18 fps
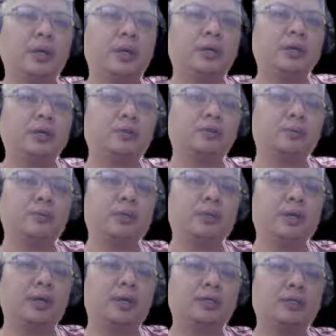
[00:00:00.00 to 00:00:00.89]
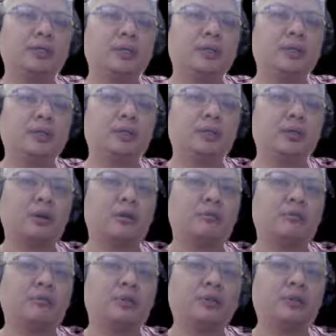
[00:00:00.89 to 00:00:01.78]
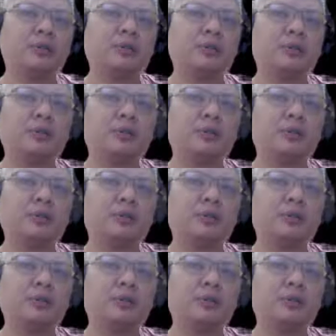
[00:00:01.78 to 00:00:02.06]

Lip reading: And this would be the last nail in the coffin.